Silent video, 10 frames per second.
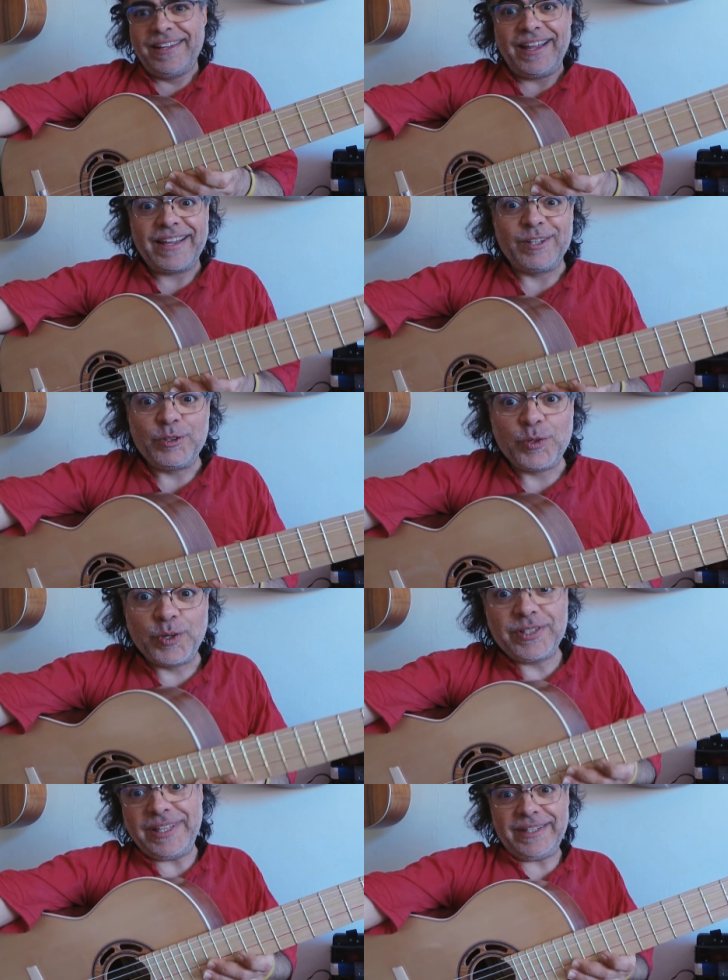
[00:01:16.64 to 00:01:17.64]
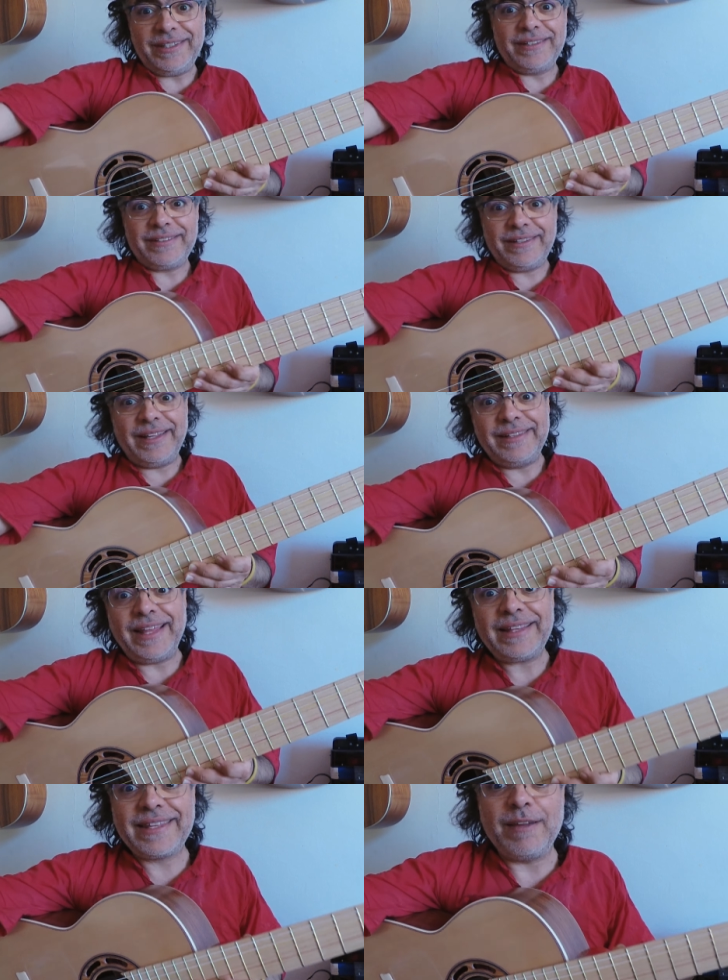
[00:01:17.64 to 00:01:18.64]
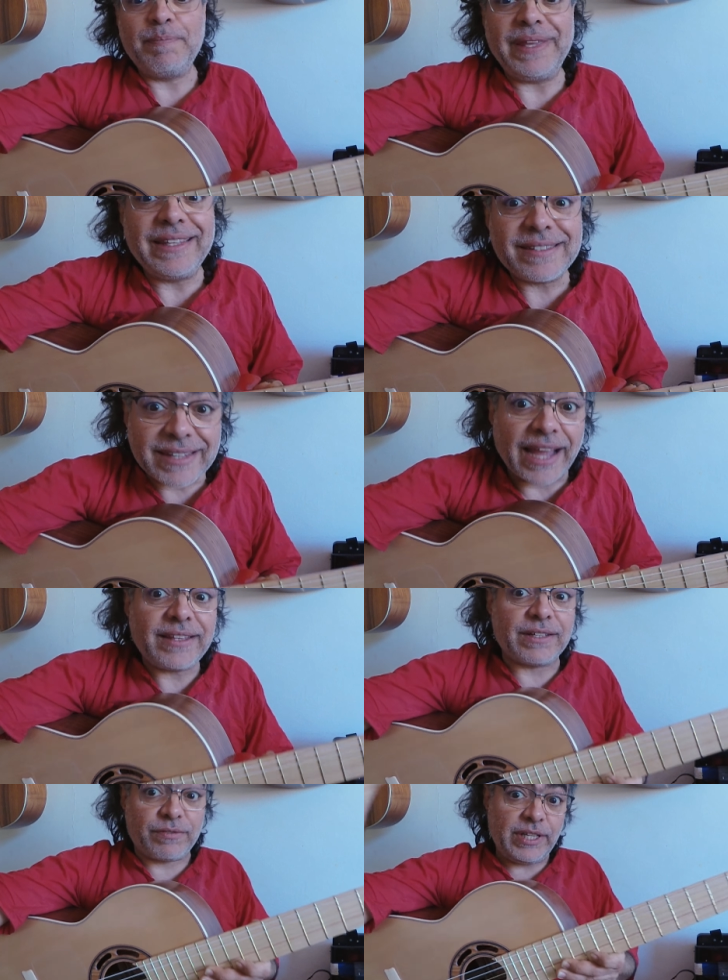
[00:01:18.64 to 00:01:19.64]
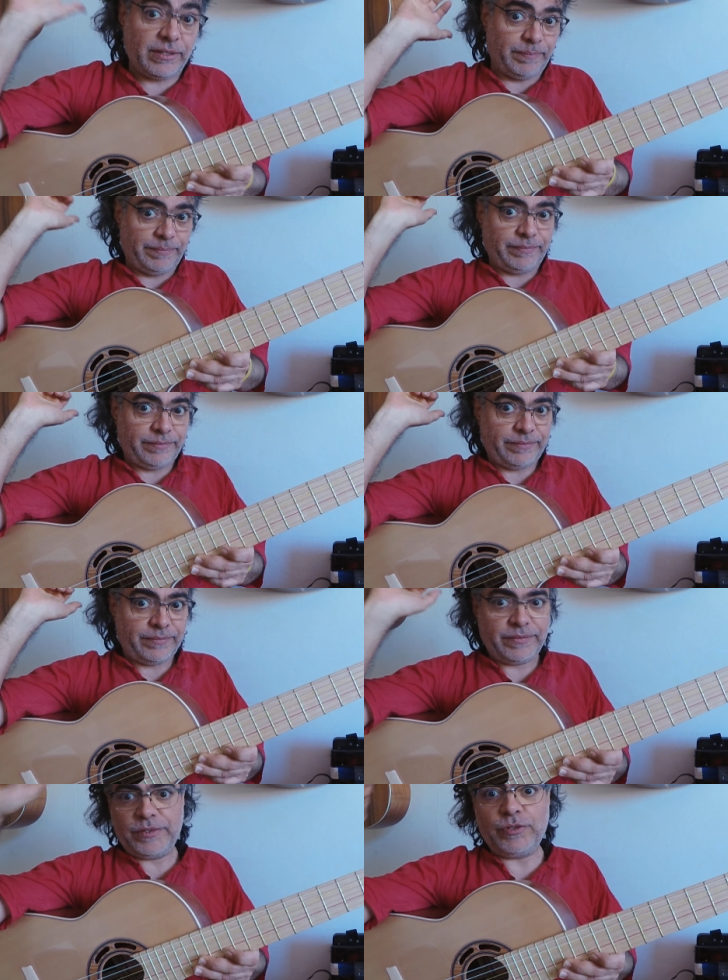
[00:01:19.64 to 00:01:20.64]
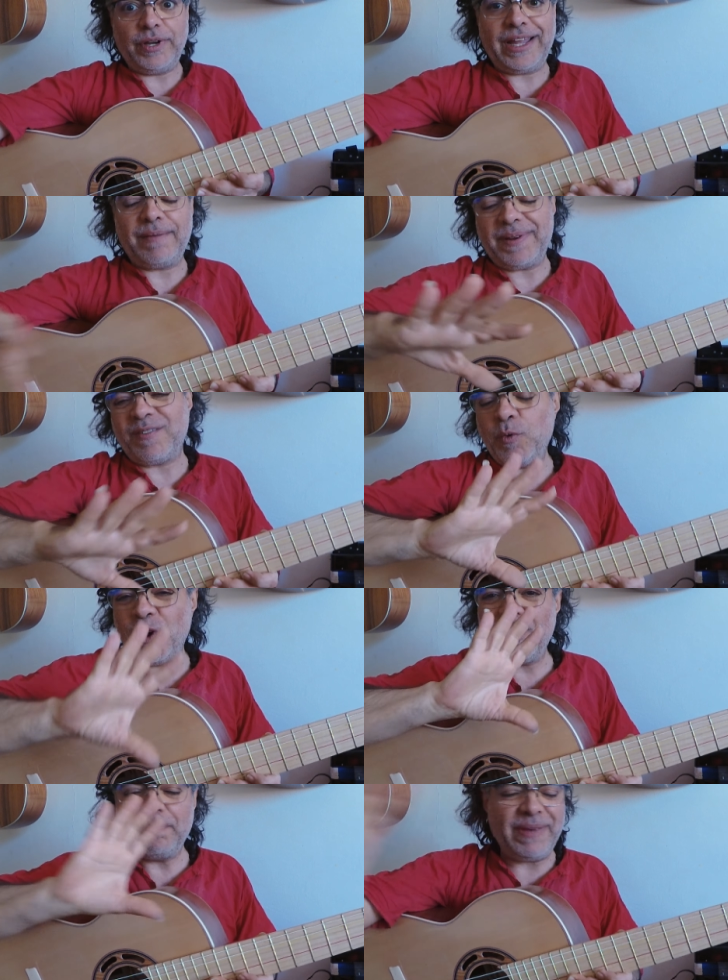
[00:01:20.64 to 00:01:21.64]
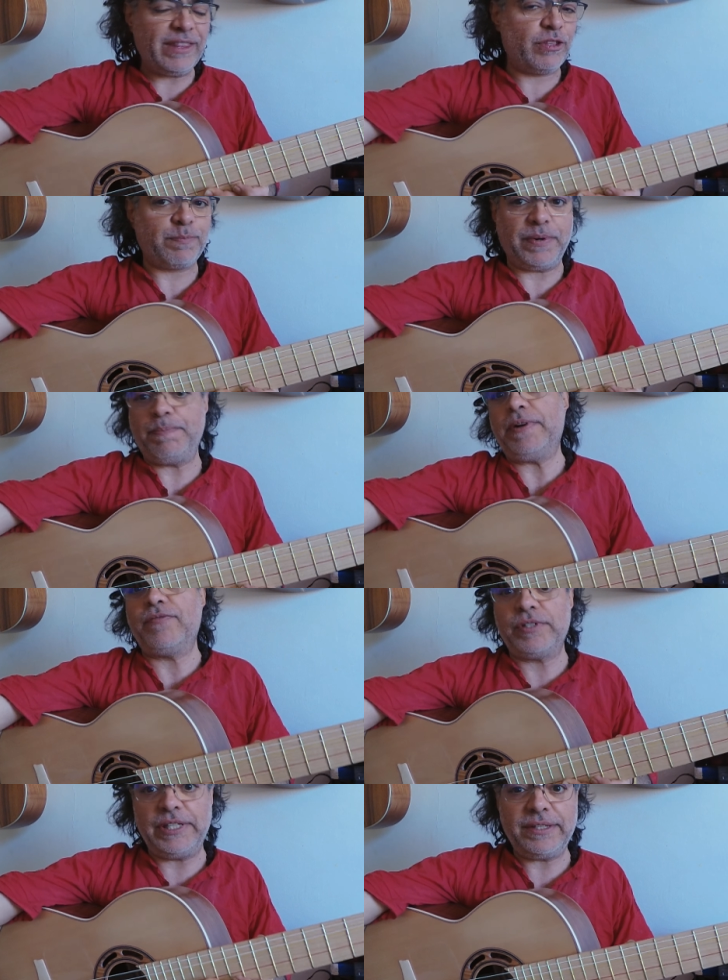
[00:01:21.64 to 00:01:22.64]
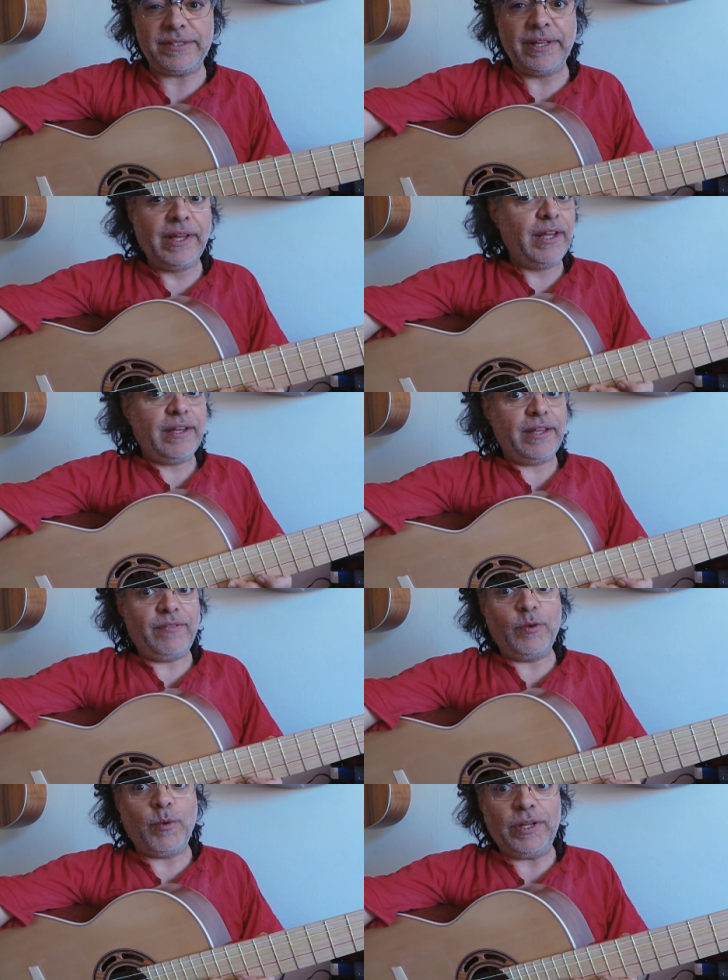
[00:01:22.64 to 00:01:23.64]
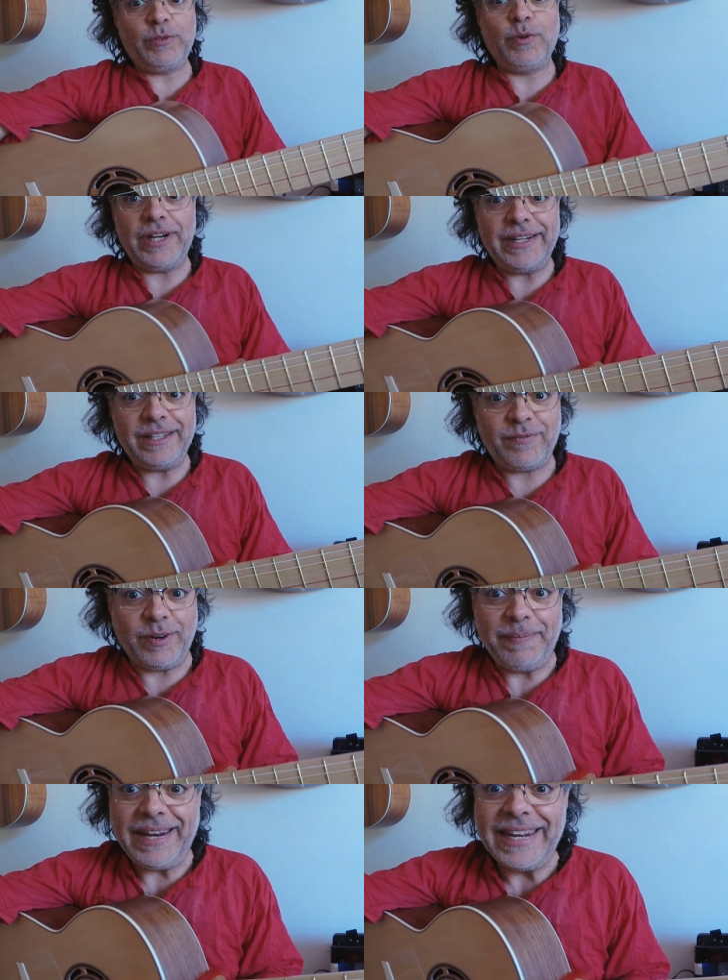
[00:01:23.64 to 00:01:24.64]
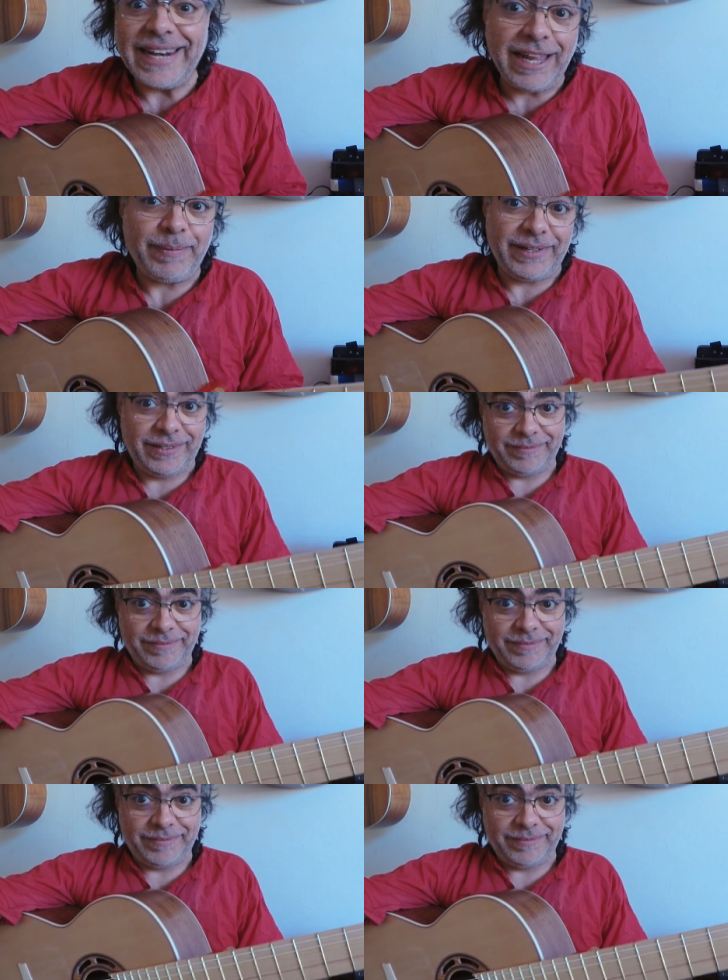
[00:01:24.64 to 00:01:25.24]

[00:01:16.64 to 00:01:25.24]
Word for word: a contour there and that can be inside the rhythm so I have a whole method prepared for this if you want to learn it from any level,